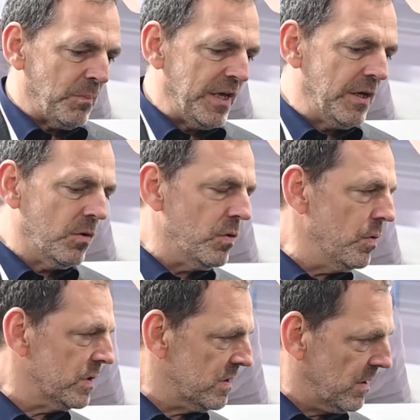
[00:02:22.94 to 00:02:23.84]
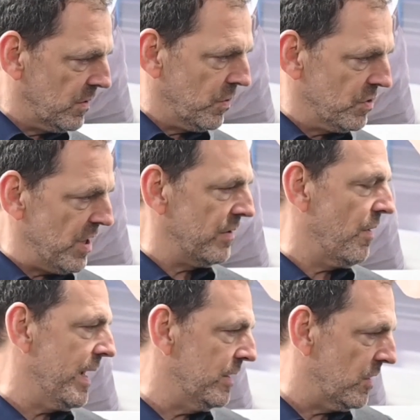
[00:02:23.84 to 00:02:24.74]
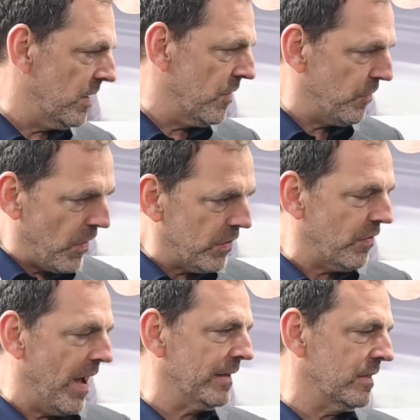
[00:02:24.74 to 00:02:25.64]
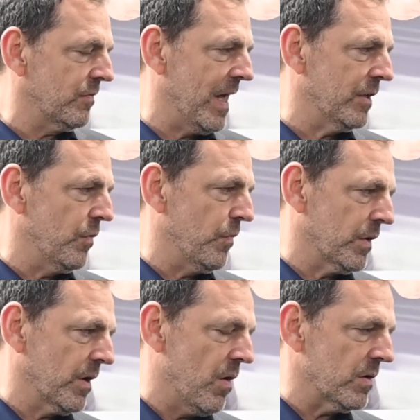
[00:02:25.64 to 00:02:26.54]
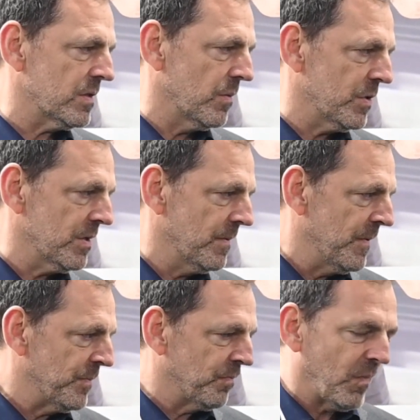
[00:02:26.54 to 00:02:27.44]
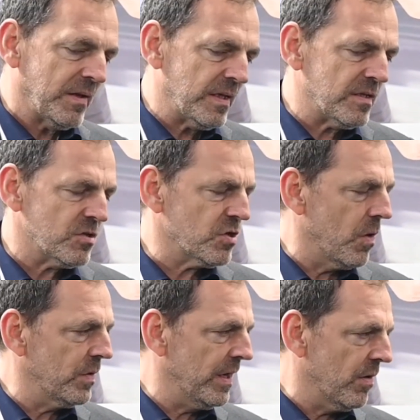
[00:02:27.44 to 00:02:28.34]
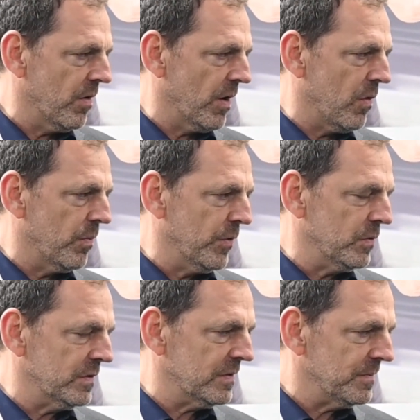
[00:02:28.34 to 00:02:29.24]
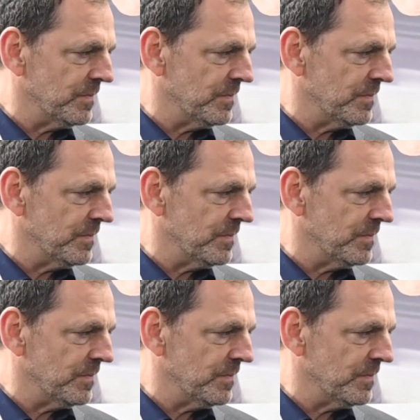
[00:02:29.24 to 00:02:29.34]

be used to generate a further added value for the customer? And this is shown here on our booth.